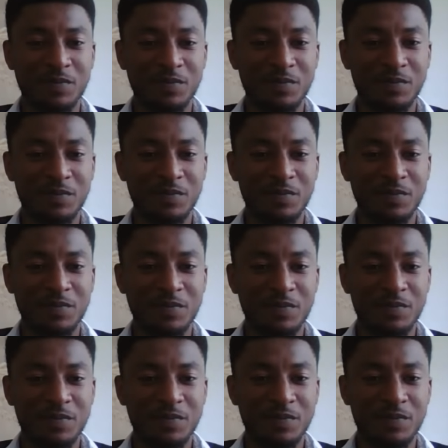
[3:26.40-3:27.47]

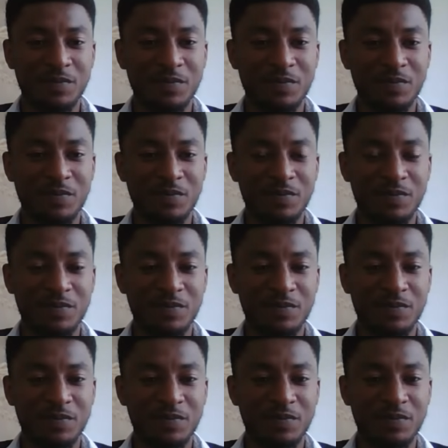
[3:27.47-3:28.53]

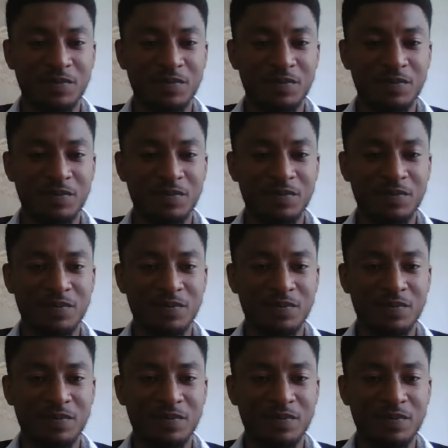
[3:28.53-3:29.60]

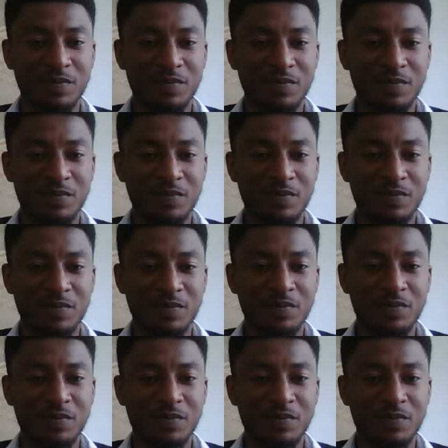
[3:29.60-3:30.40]
[no speech]